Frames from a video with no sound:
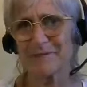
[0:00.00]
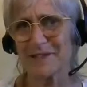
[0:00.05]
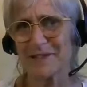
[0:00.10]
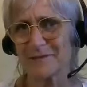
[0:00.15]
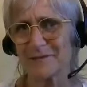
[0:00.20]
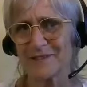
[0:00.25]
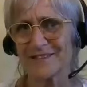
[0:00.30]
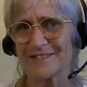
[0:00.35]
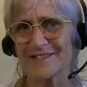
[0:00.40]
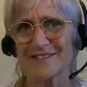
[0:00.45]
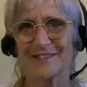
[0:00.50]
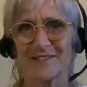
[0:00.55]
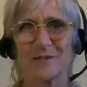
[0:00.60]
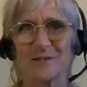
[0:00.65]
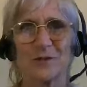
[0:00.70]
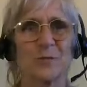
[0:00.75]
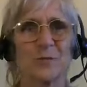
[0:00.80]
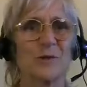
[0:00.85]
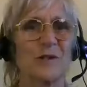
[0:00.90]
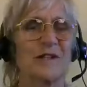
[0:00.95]
Maybe is that a
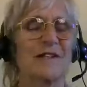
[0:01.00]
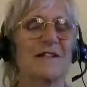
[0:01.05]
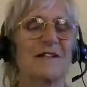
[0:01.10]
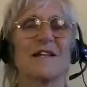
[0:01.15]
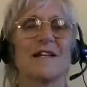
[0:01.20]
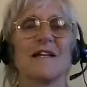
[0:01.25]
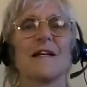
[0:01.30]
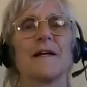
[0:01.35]
good word?